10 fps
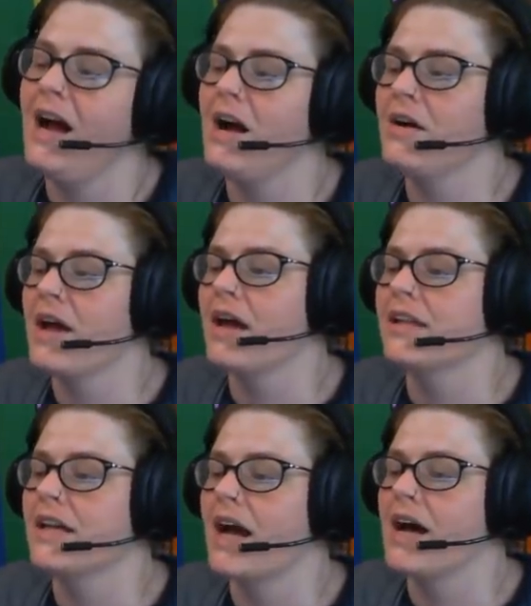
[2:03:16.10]
Okay,
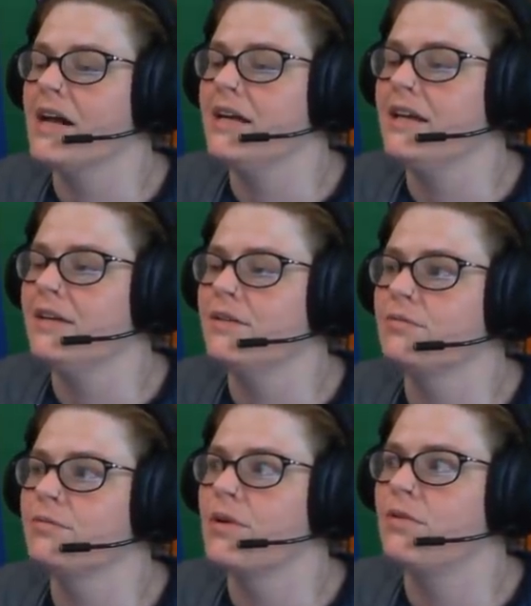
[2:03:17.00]
like I
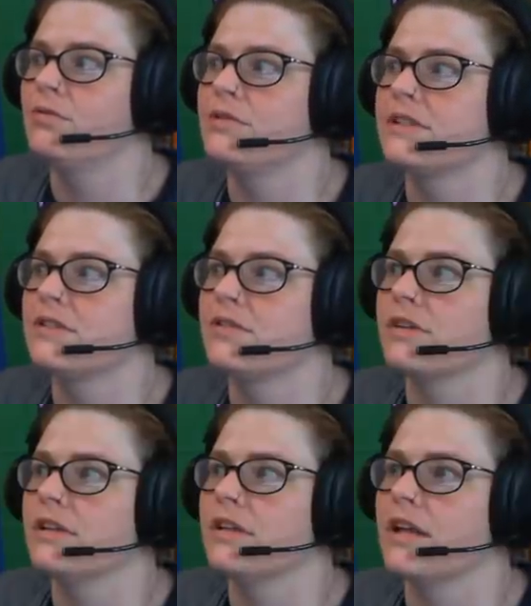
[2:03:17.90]
won't disagree
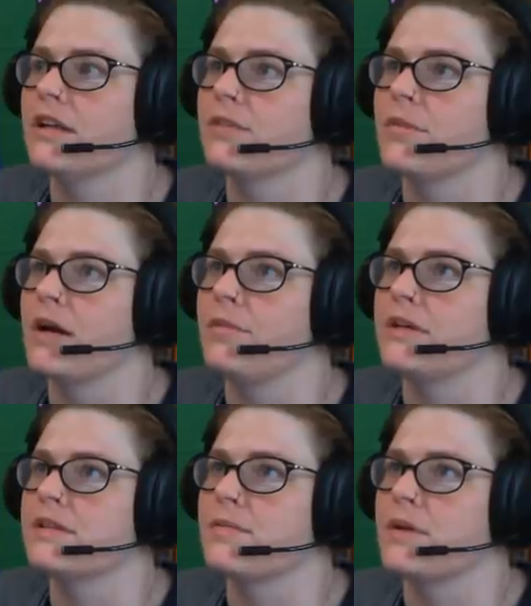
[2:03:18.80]
that like there might be
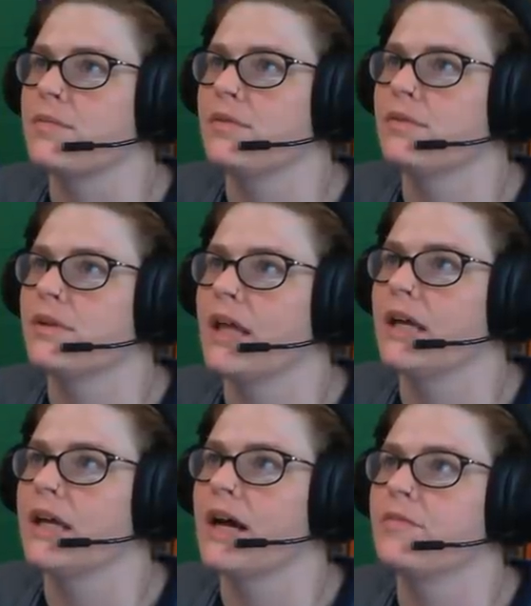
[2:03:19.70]
some people who are
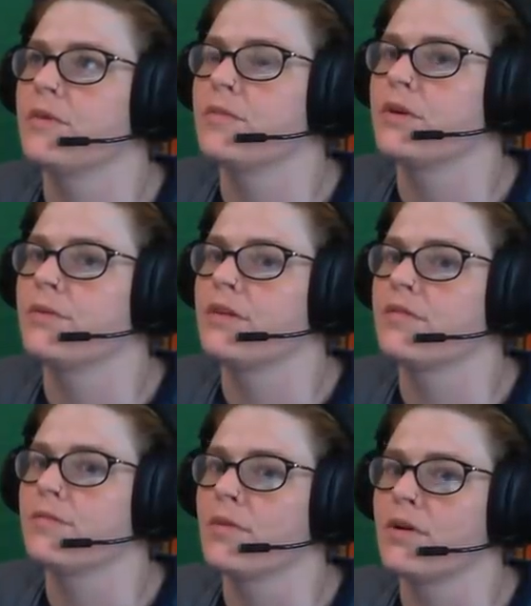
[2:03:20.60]
like have been put away for
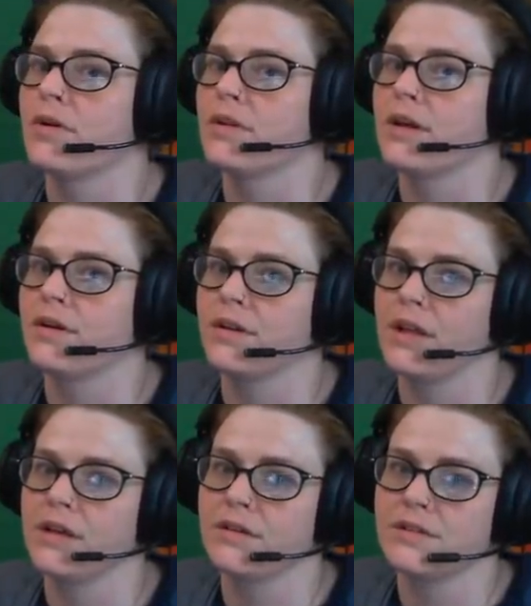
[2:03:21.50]
murder that are
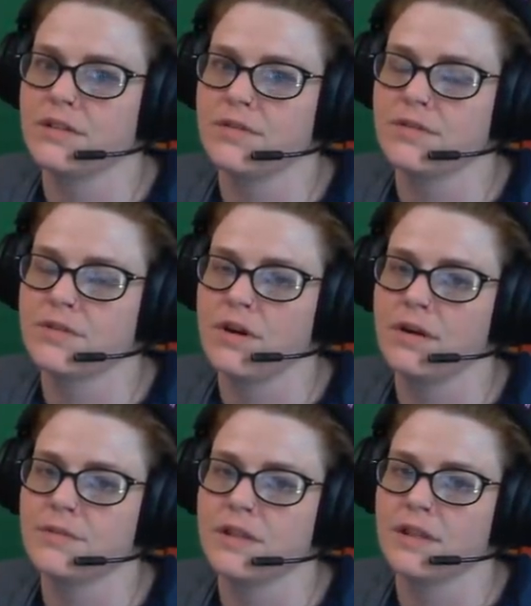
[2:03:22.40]
like guilty of those
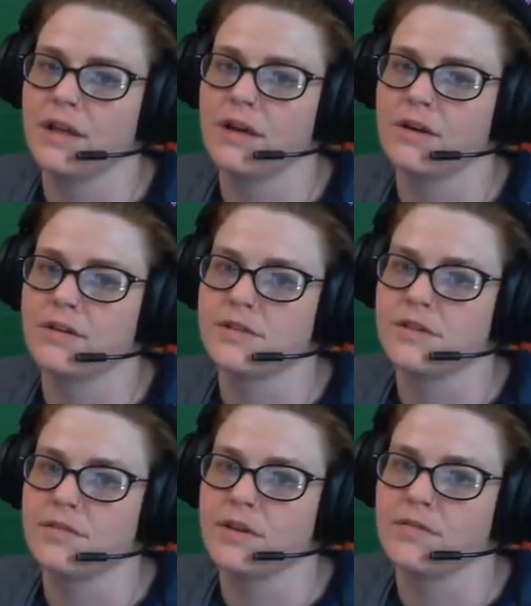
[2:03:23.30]
crimes that like are
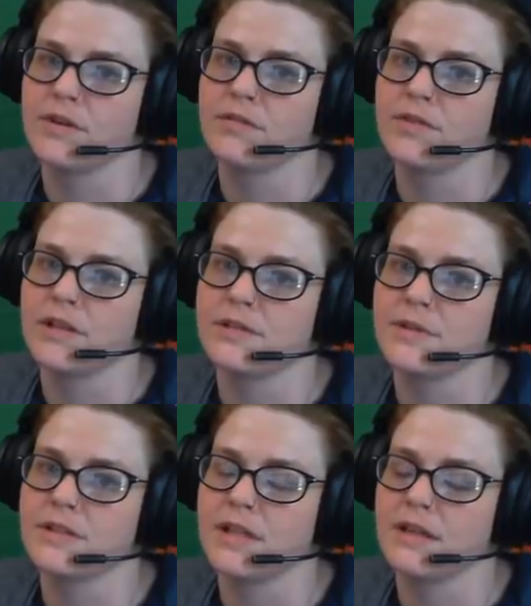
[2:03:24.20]
deserving of good friends
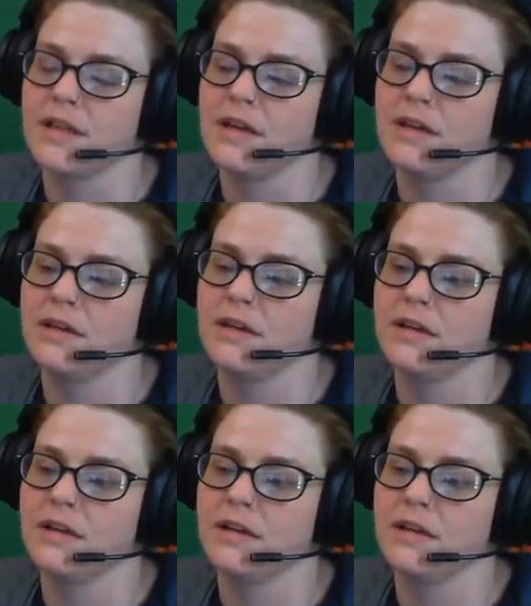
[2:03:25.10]
because like they